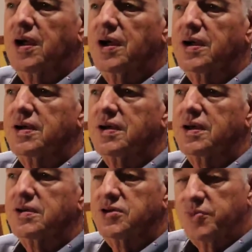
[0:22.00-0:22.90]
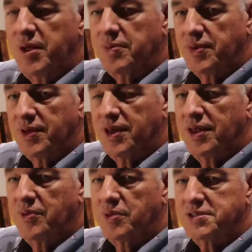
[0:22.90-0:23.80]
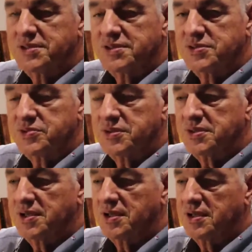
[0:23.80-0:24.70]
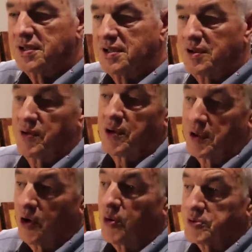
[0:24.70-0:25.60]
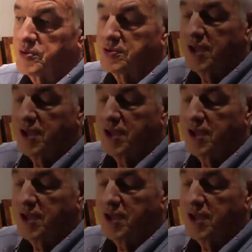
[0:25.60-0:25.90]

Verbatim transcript: uh, people that he wishes would, uh, or he hopes will